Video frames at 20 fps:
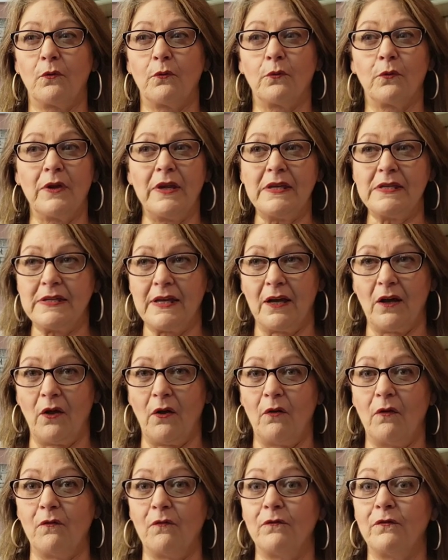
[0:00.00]

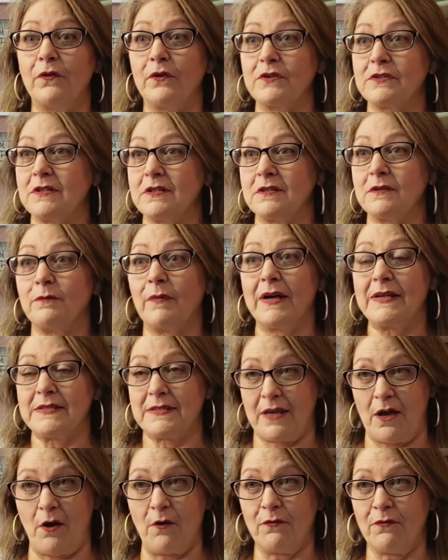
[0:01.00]
retail versus
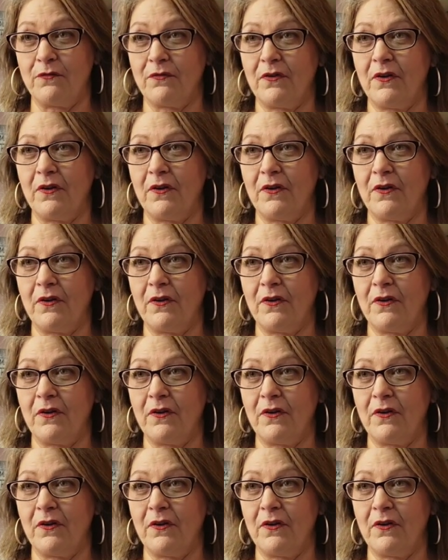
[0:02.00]
myself.